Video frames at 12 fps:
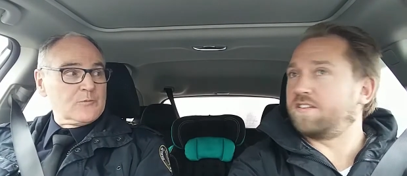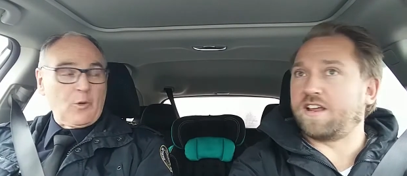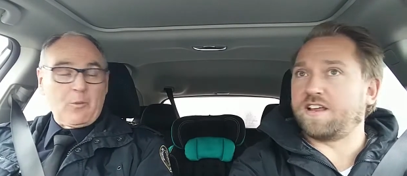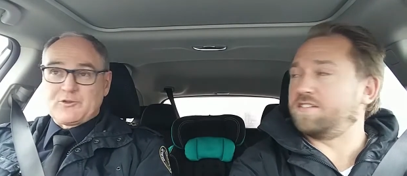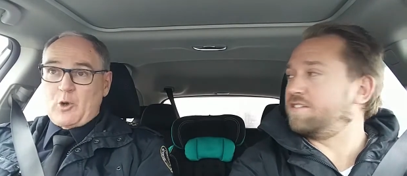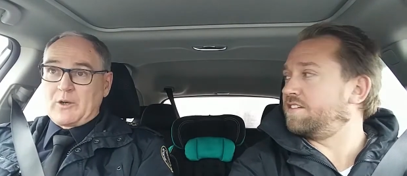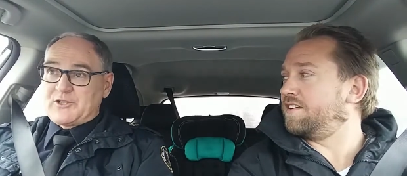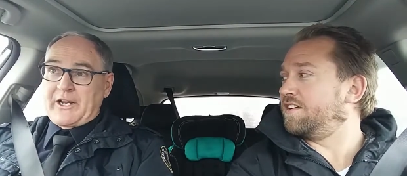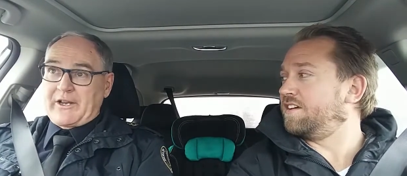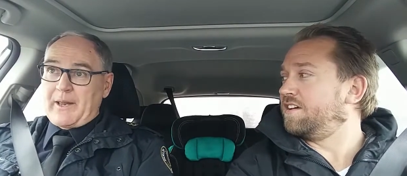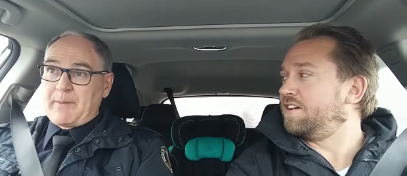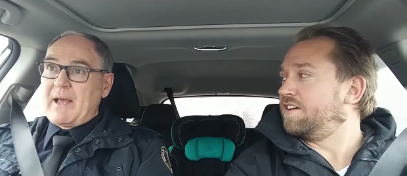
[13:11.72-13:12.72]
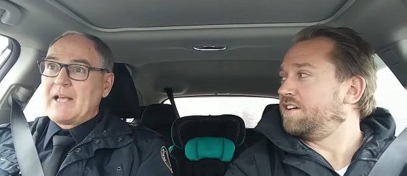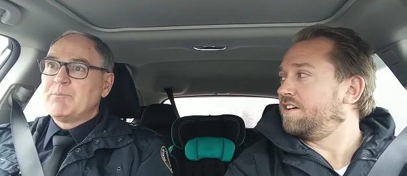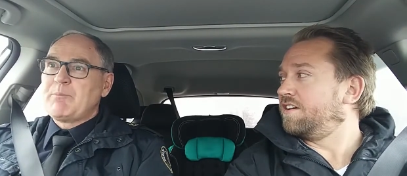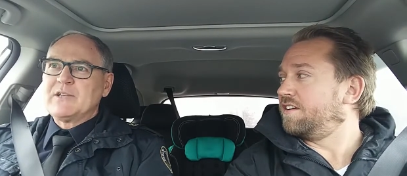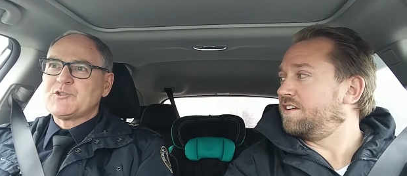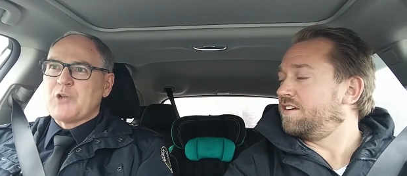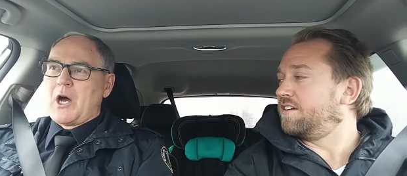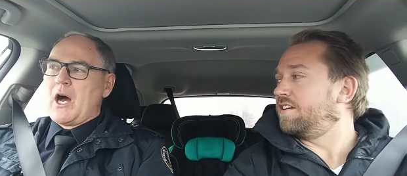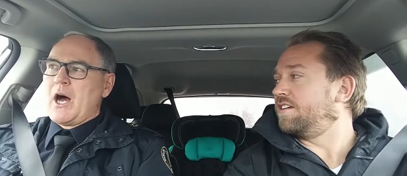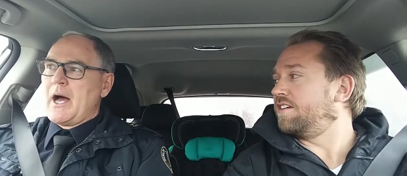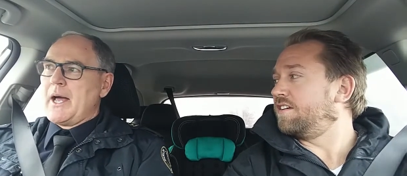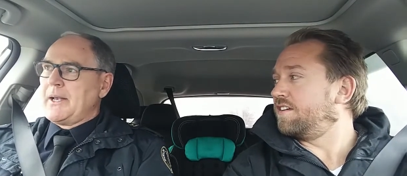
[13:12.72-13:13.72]
Speaker 1: so, so articulate based
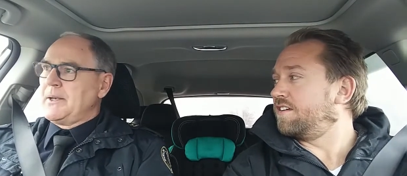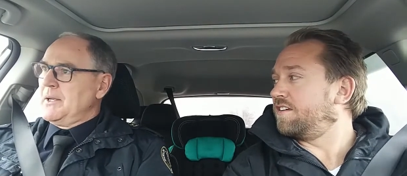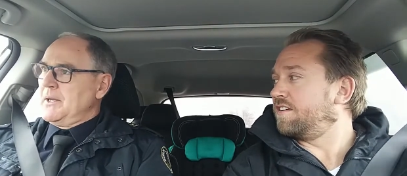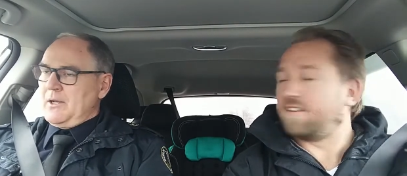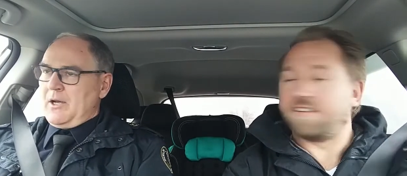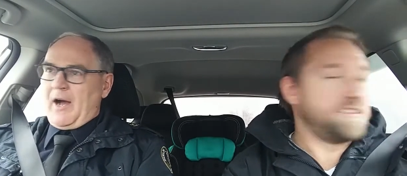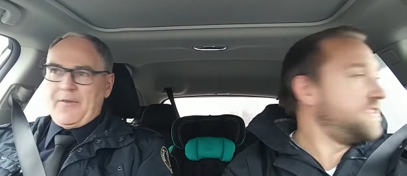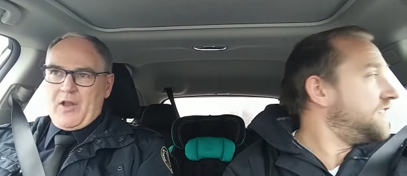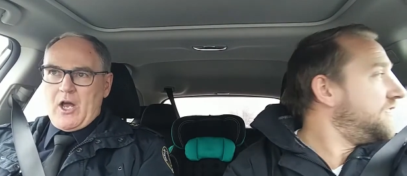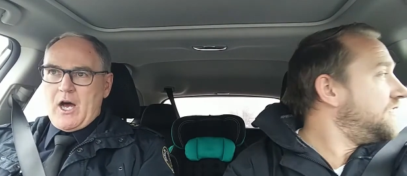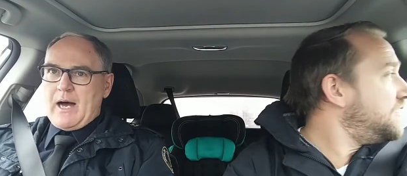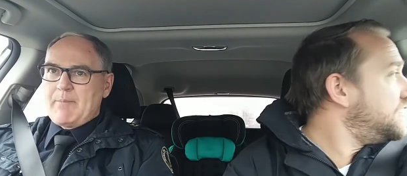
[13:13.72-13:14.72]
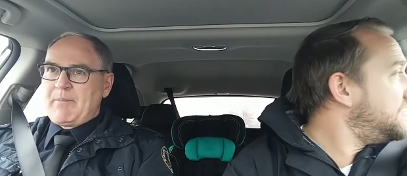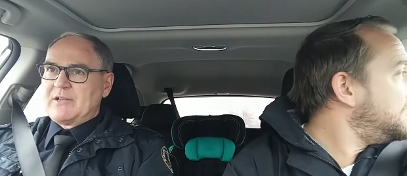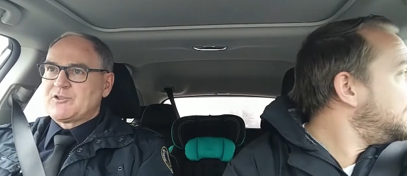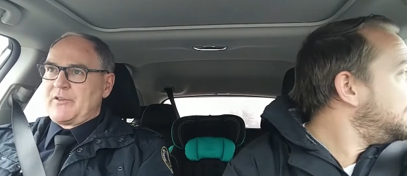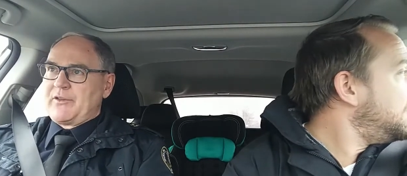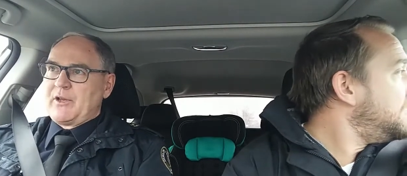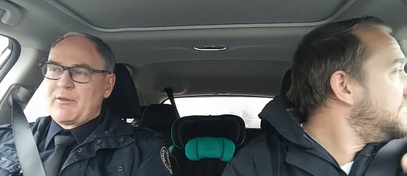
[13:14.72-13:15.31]
on on the law based on